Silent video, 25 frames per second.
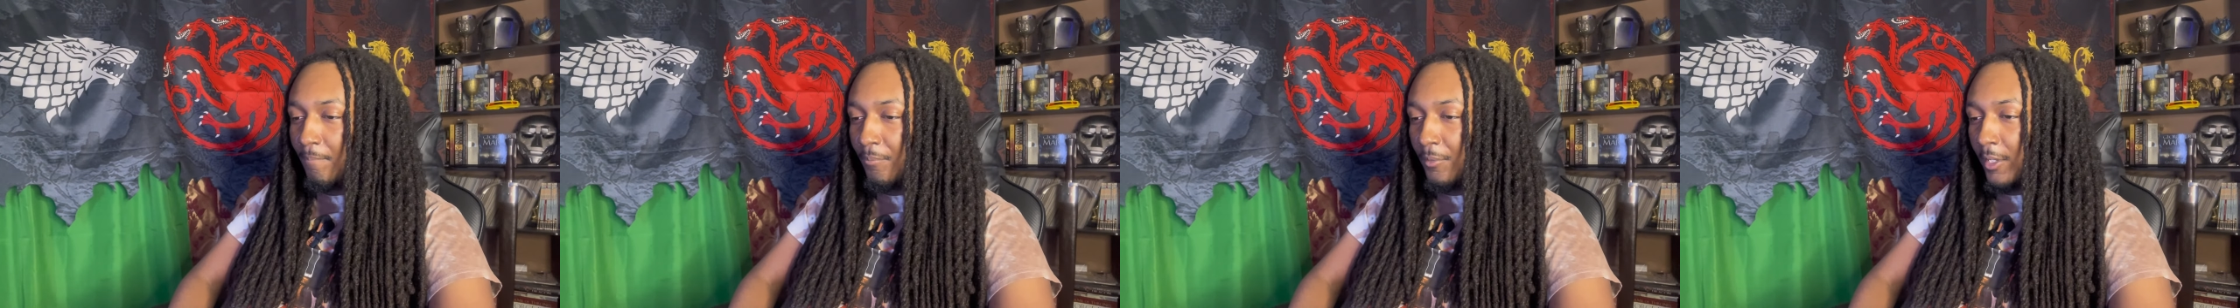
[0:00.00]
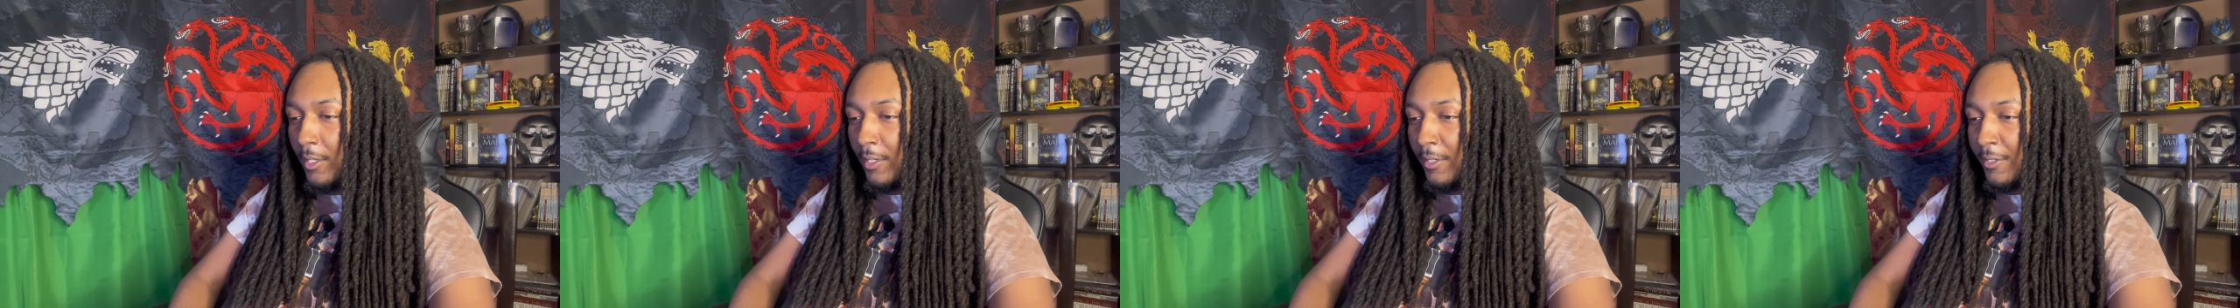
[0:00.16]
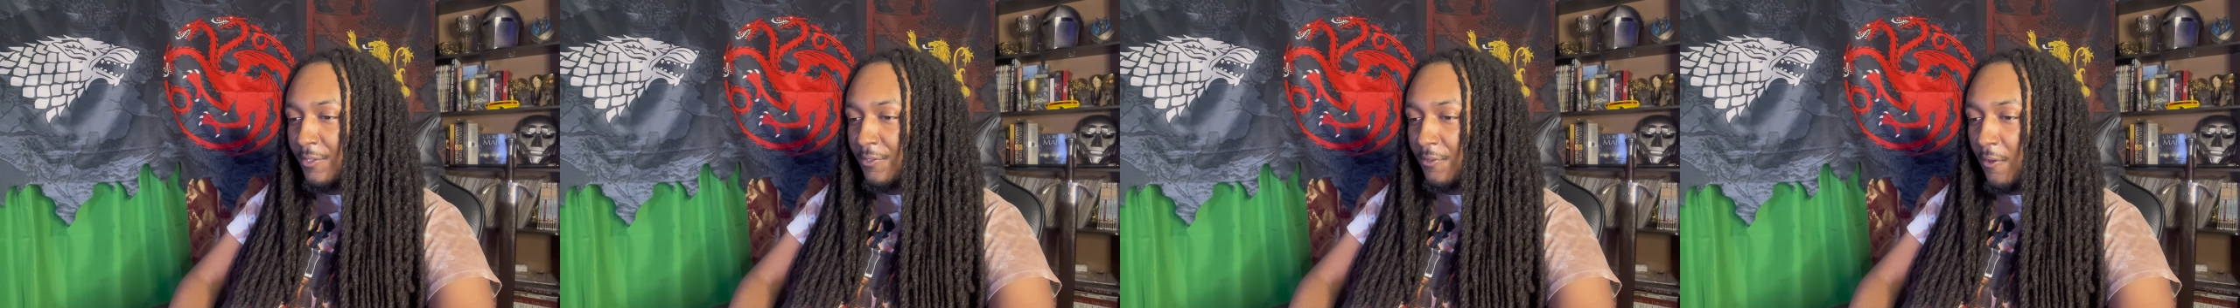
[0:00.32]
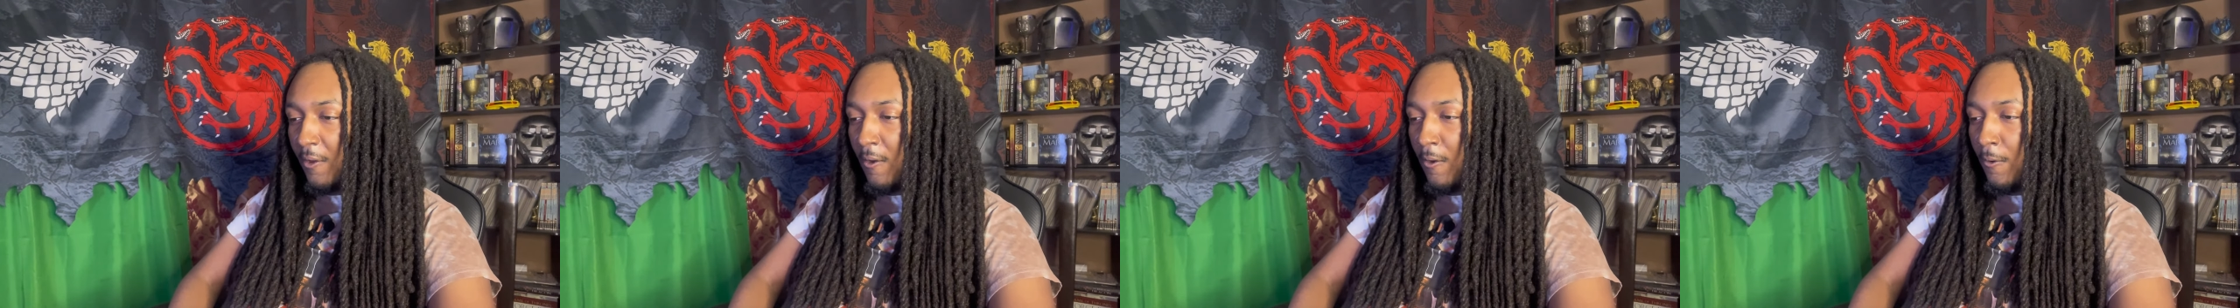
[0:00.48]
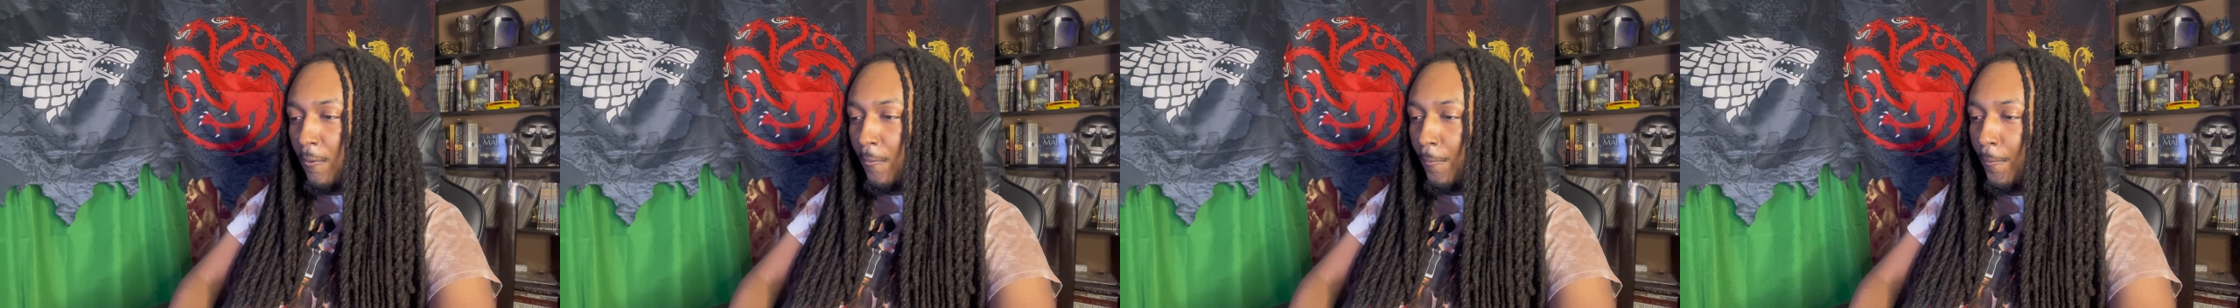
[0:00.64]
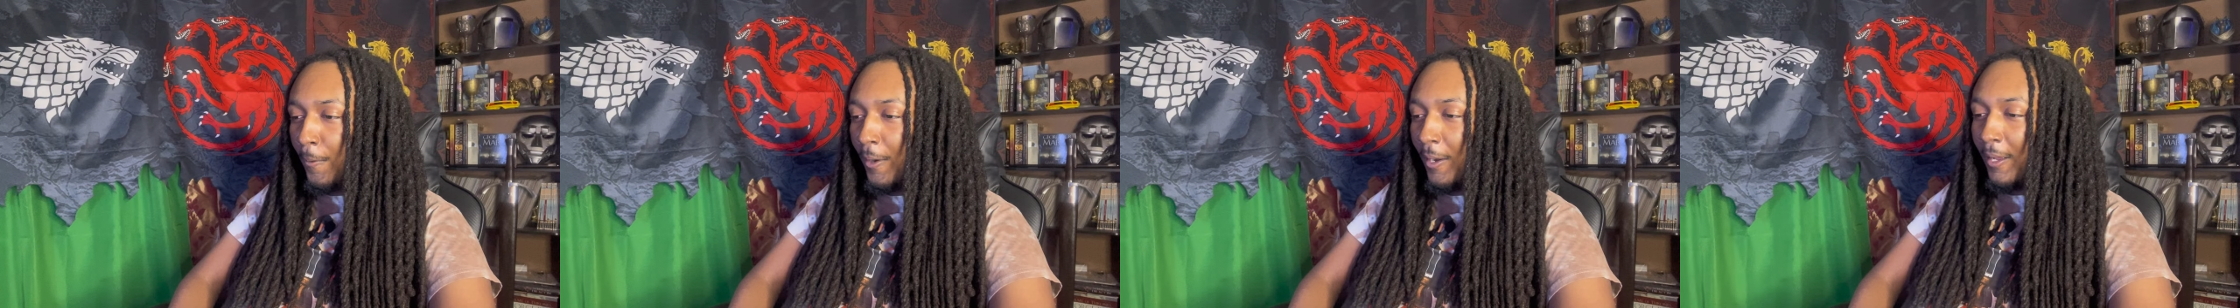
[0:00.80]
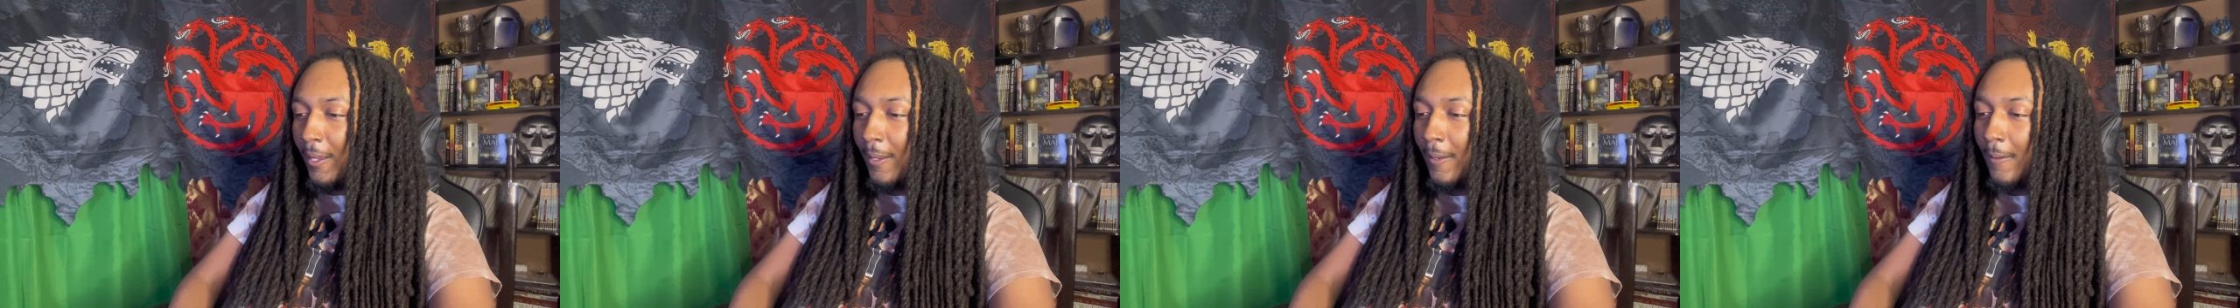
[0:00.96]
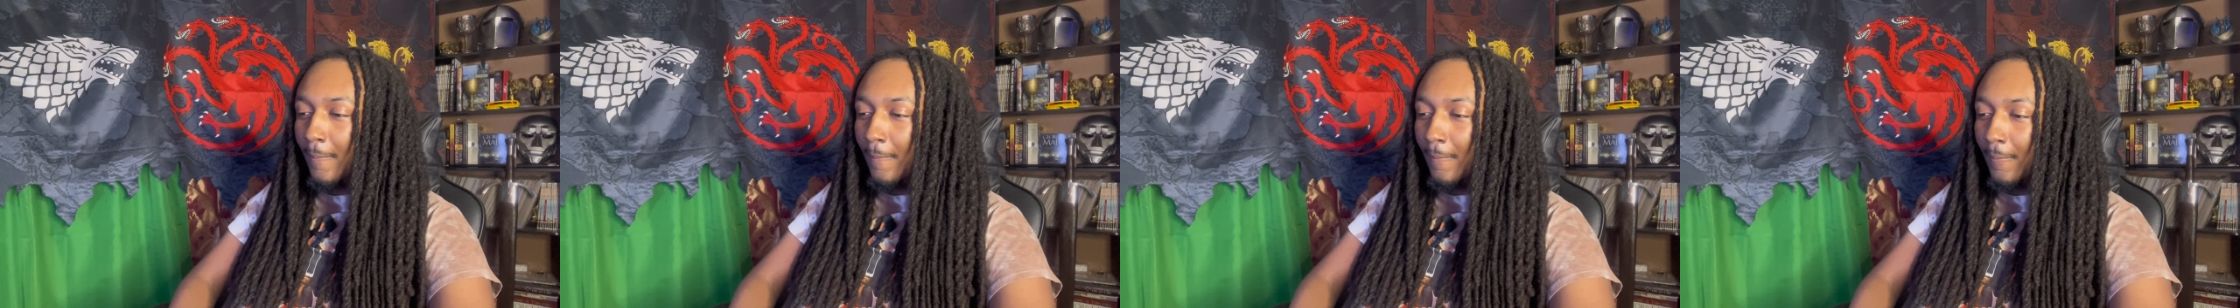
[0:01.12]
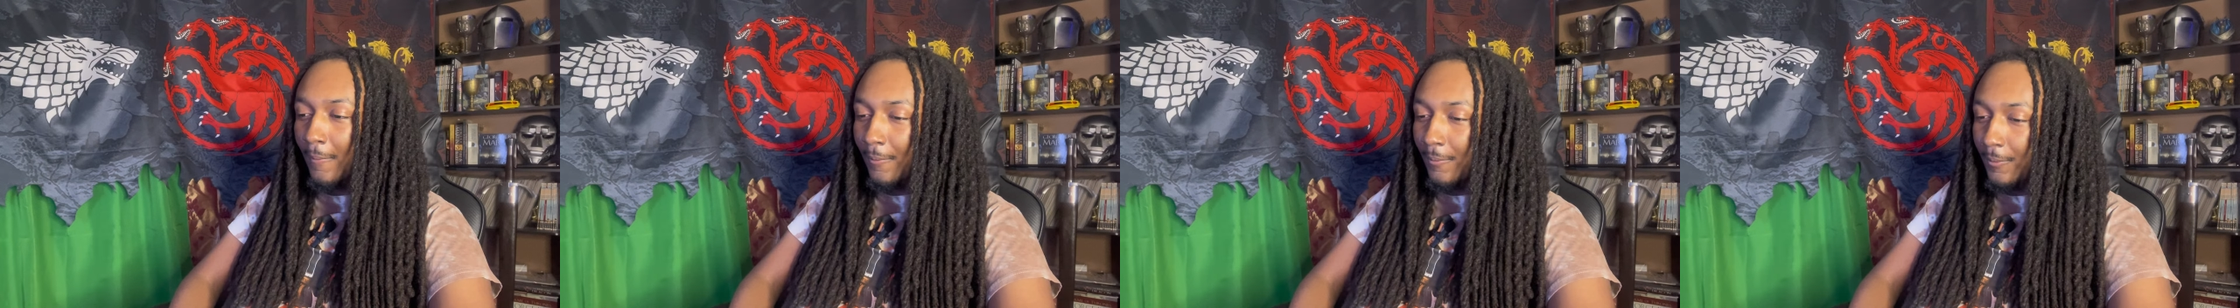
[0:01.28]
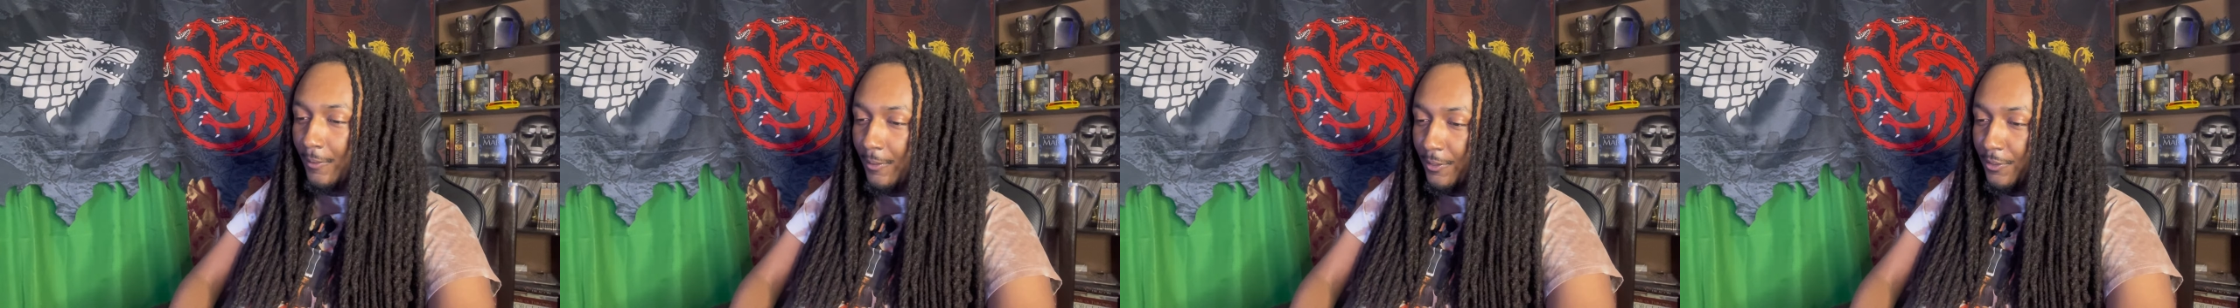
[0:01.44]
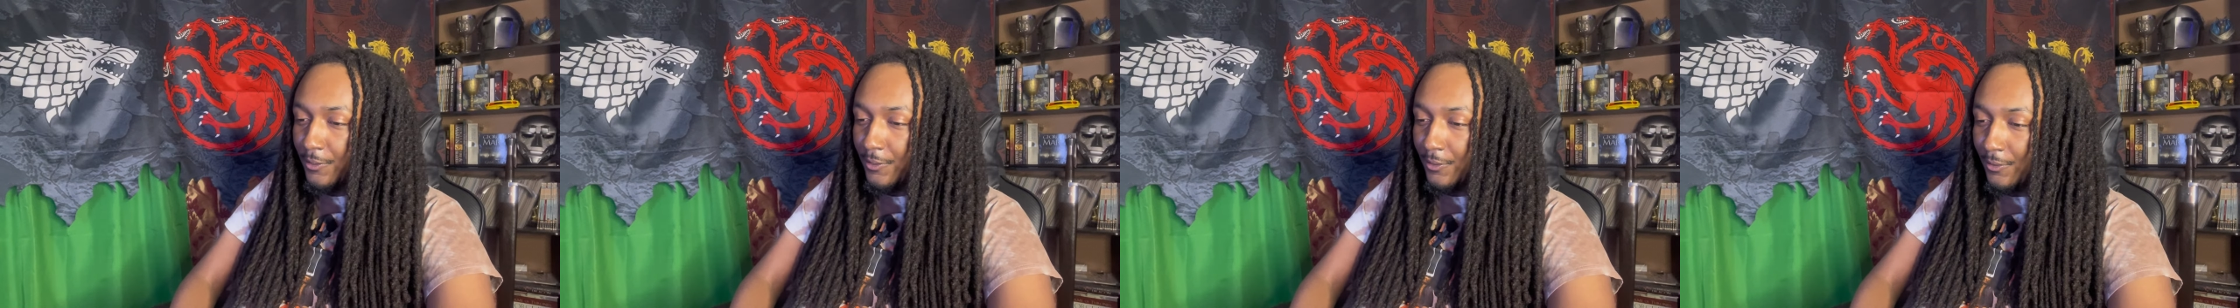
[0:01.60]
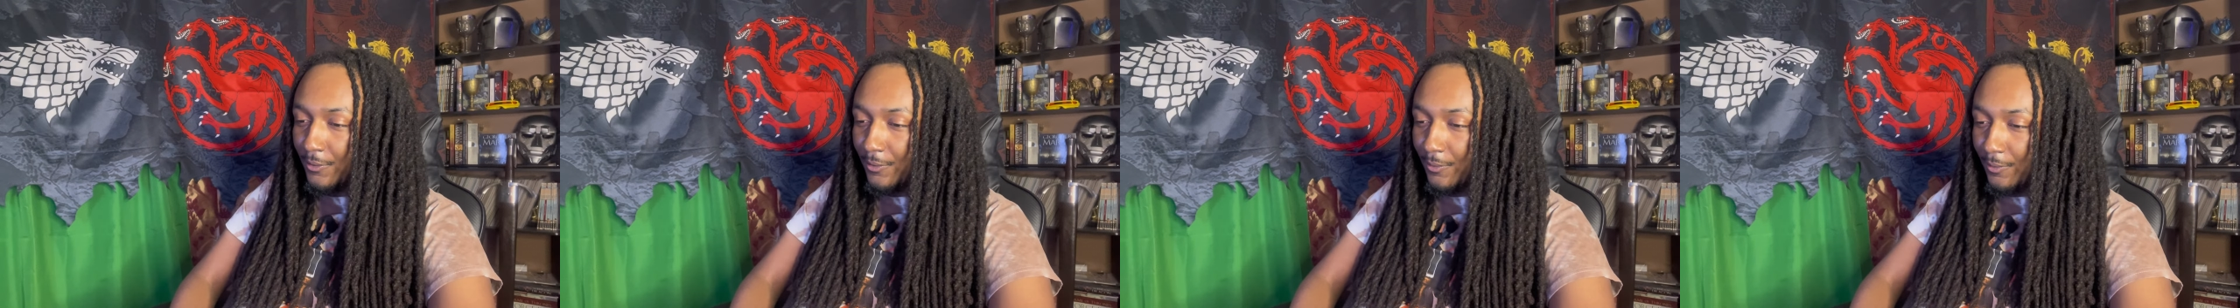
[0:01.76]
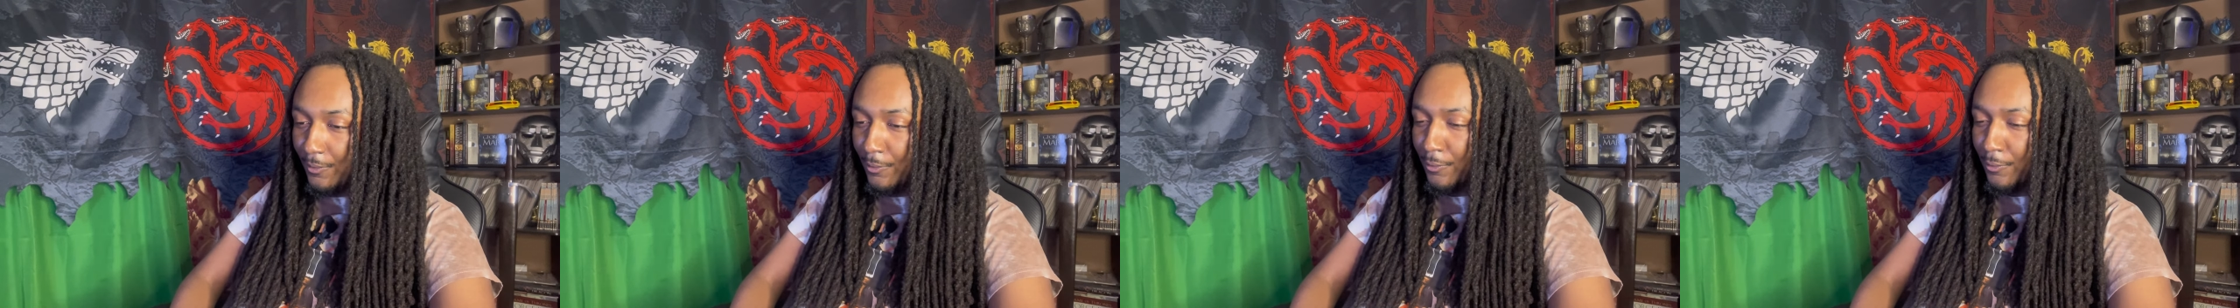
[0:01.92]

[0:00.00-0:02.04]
in his own way, or at least